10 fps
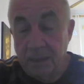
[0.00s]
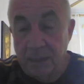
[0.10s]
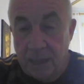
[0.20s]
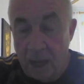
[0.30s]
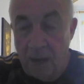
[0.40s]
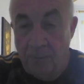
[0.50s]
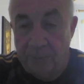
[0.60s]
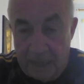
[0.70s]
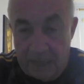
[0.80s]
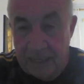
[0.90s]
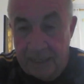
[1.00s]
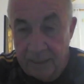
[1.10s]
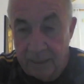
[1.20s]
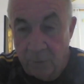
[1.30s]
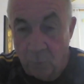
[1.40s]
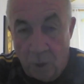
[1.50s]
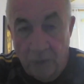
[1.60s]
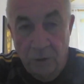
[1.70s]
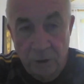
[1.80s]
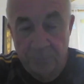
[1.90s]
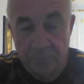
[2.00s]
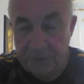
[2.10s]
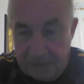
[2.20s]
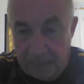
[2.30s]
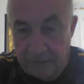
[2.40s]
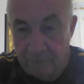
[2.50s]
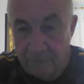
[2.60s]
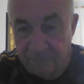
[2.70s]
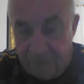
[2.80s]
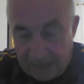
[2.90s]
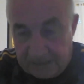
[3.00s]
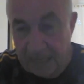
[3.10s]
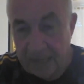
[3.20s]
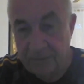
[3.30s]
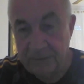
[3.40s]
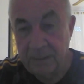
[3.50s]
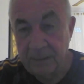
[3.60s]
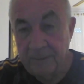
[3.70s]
You can't play 100% flat out